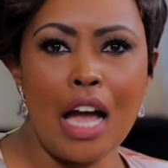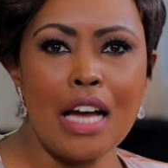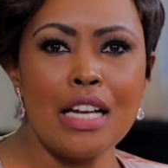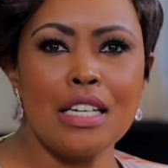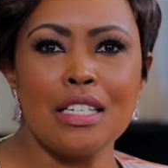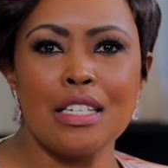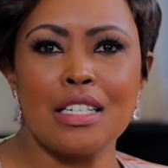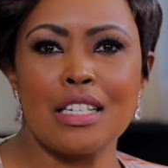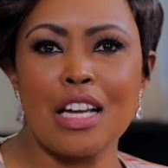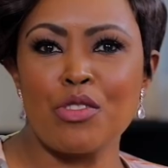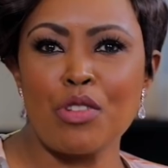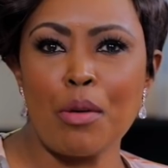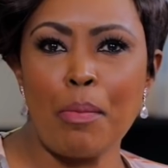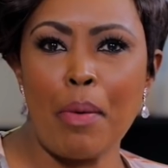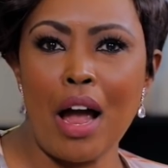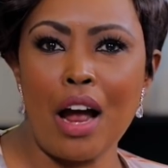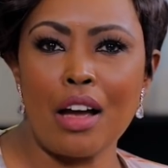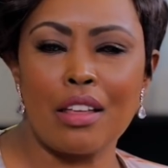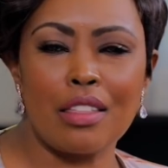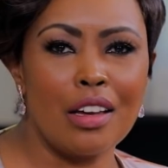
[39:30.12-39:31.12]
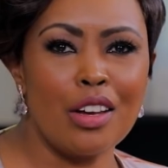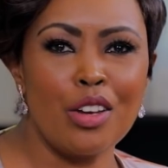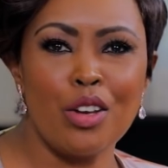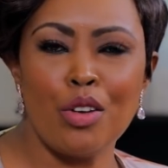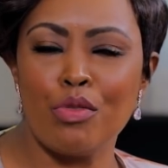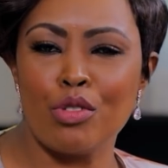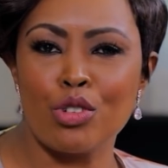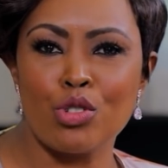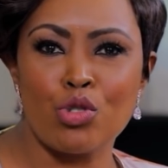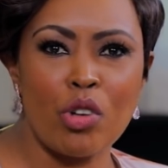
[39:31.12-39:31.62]
And Tetra Pak, thank
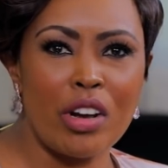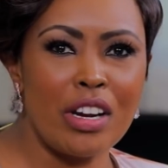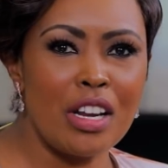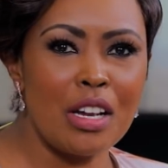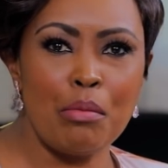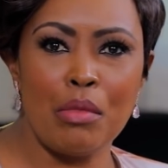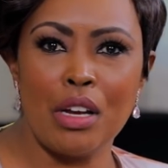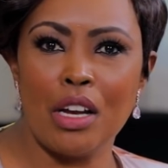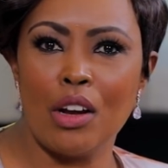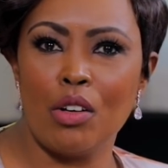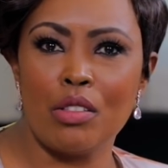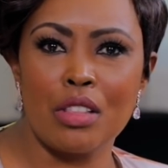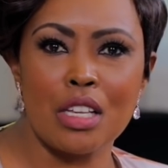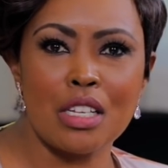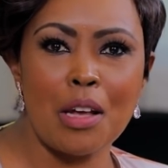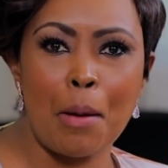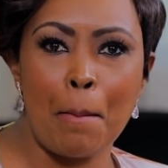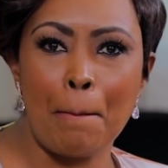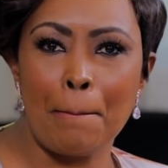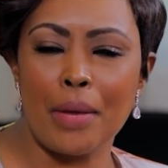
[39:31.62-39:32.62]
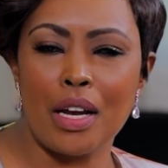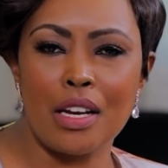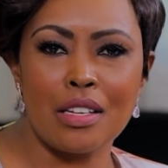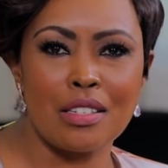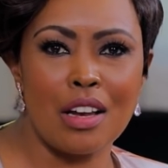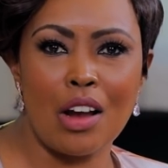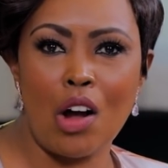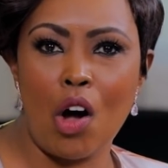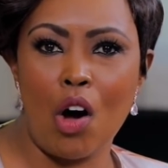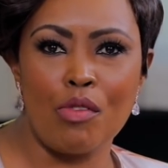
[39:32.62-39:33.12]
you for joining me on this
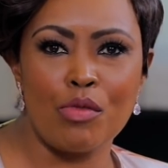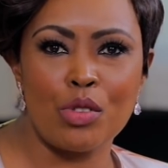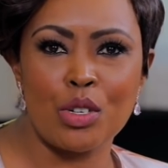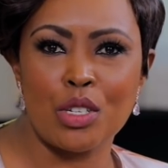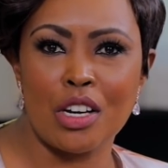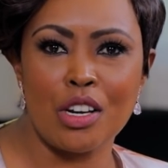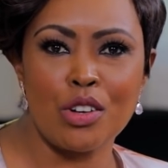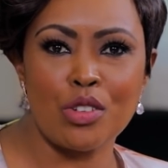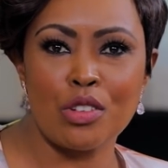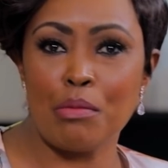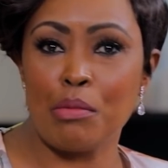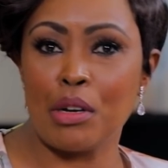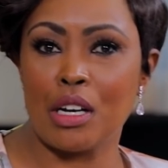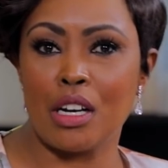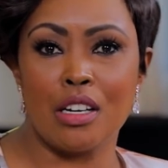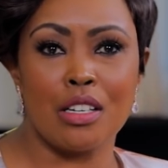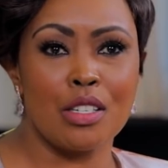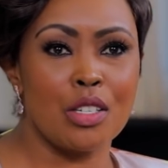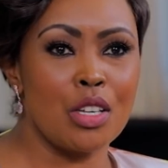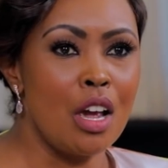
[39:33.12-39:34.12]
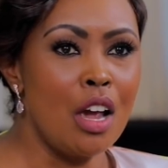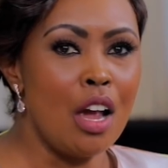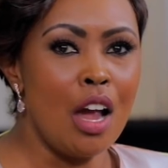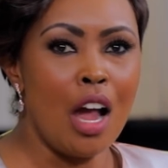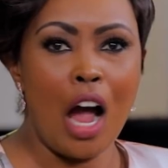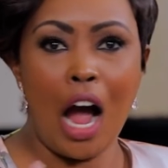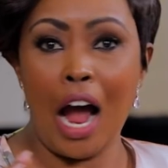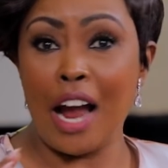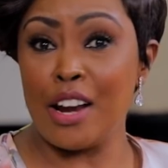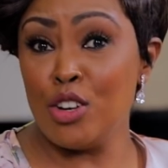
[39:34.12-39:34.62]
amazing conversation, because
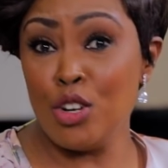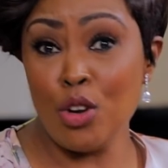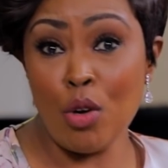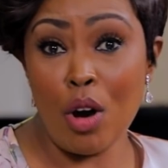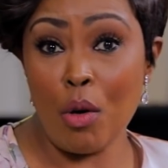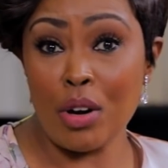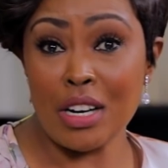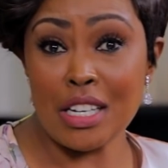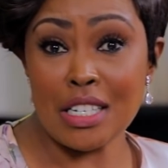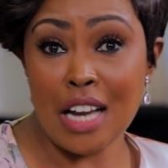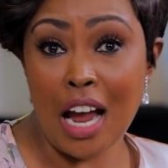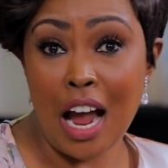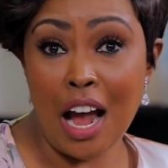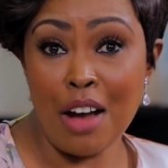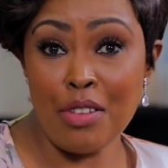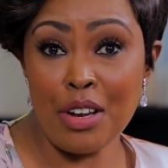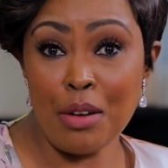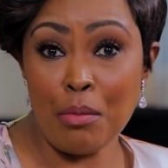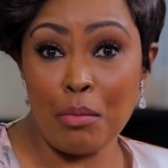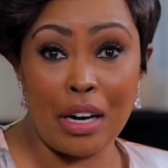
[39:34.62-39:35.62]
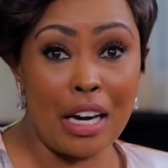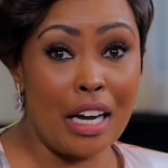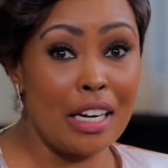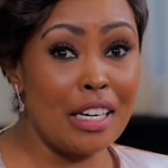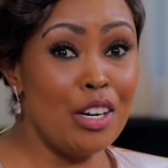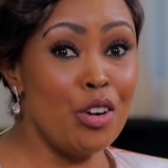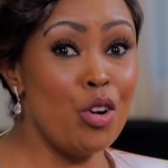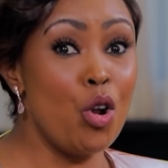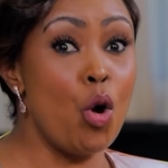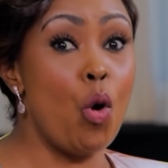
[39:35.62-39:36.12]
I knew I wanted to have it, but I
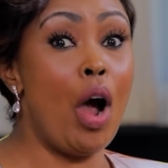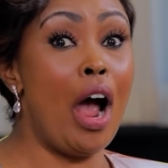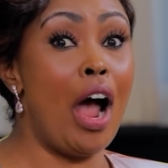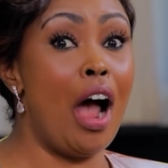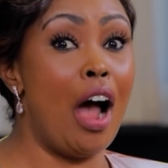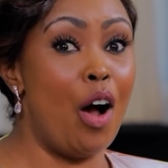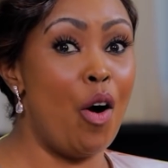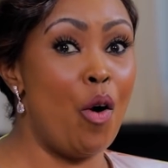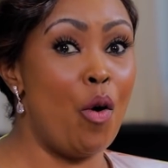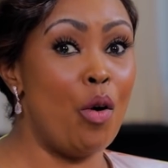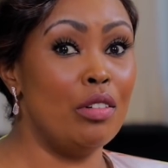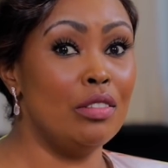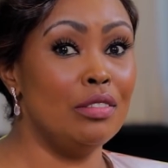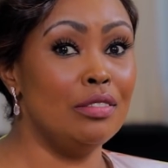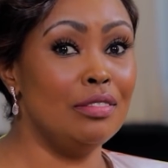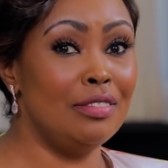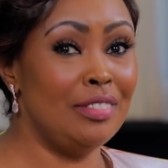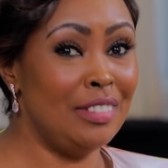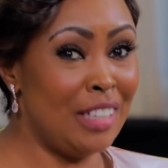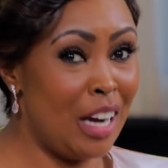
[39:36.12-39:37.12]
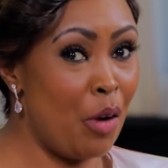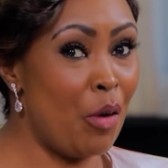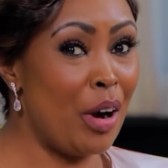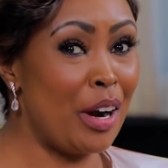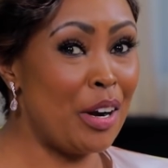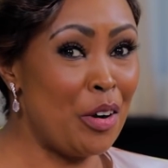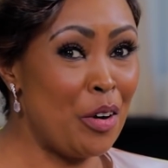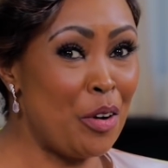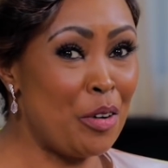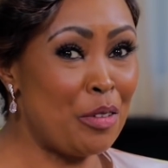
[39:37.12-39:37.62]
didn't know how. Now
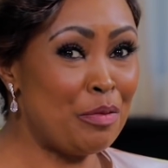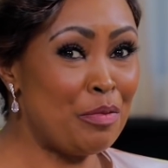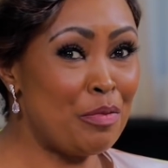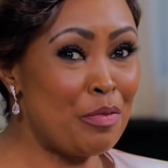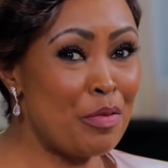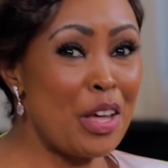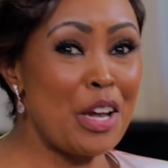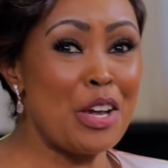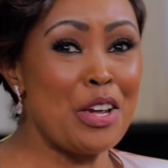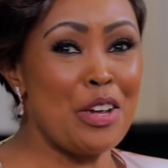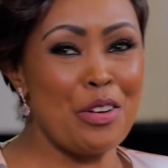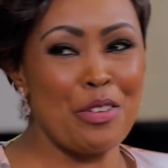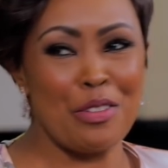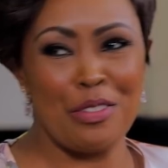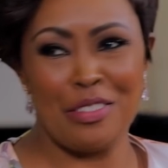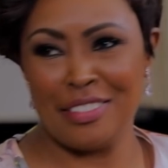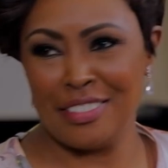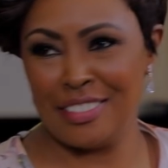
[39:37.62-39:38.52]
I know. Thank you.